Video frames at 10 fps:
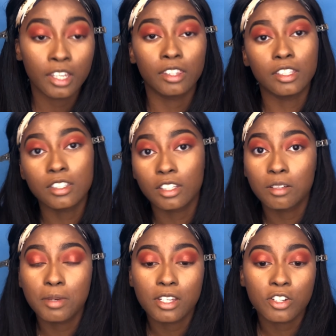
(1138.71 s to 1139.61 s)
this is gonna
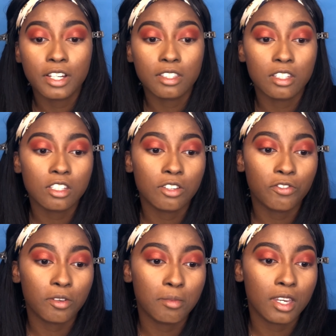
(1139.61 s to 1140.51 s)
be a transition
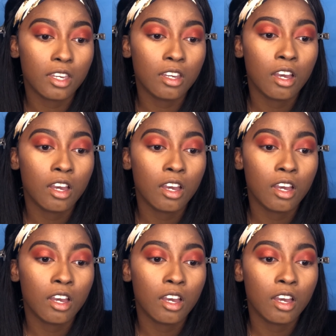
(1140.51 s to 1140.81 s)
for me